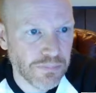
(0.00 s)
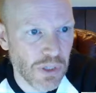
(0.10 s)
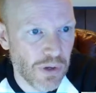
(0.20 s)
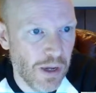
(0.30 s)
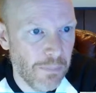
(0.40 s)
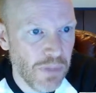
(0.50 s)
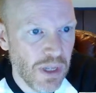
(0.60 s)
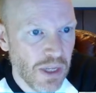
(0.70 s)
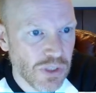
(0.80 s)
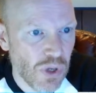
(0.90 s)
Okay,
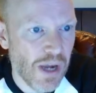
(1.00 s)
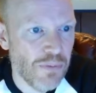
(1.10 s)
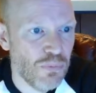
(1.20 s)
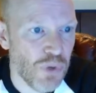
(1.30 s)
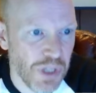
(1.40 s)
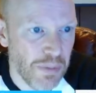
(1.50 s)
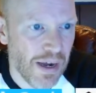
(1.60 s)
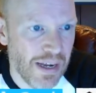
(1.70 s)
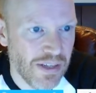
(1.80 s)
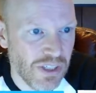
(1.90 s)
so I'm really
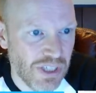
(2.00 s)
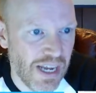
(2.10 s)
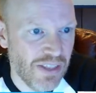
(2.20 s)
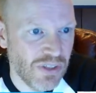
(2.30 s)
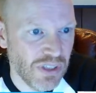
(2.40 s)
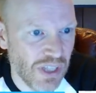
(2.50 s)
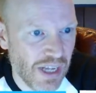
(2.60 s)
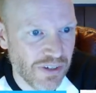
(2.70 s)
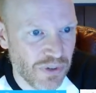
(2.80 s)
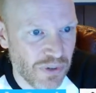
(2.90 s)
behind in the chat. There's a
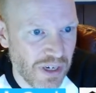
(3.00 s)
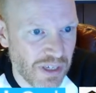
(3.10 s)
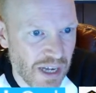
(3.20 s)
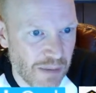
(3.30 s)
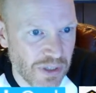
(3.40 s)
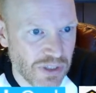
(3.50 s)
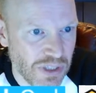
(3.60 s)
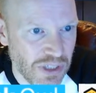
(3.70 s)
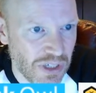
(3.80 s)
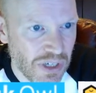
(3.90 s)
lot of great comments in
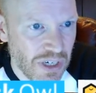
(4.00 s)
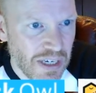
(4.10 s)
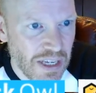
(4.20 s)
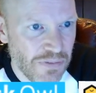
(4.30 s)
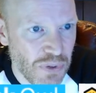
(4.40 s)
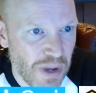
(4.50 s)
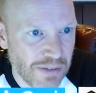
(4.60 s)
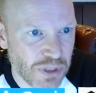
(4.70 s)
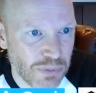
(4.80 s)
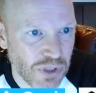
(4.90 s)
here. If you have
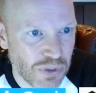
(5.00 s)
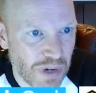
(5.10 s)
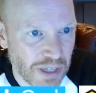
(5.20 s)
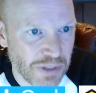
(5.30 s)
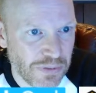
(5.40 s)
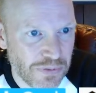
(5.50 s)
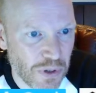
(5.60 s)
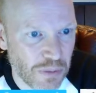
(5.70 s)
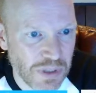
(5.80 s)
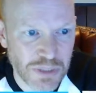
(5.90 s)
something directly
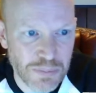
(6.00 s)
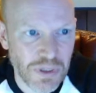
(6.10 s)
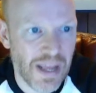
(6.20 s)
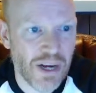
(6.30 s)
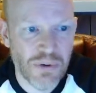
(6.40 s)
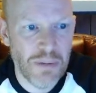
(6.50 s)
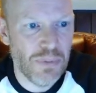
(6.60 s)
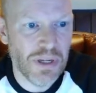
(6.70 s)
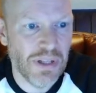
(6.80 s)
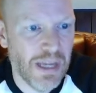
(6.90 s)
for me, just put at Great
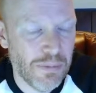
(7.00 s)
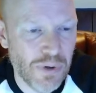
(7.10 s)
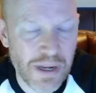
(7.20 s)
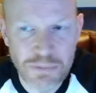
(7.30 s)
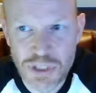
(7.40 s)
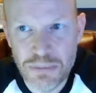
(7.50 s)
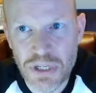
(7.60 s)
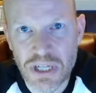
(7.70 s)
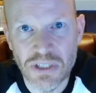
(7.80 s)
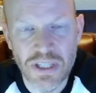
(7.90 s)
Brick Lab or at
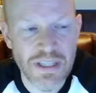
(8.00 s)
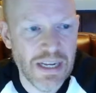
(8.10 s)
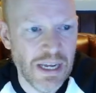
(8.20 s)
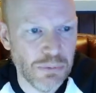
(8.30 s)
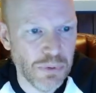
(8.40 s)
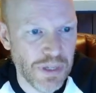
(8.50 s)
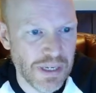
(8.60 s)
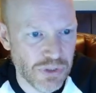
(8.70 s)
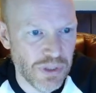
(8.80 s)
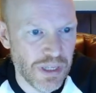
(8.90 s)
GBL, and then I will
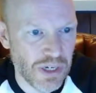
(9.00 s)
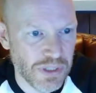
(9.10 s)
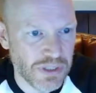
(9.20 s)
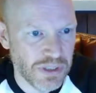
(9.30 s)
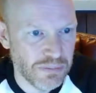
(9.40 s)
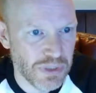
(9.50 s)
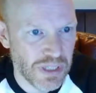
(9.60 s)
answer that question, but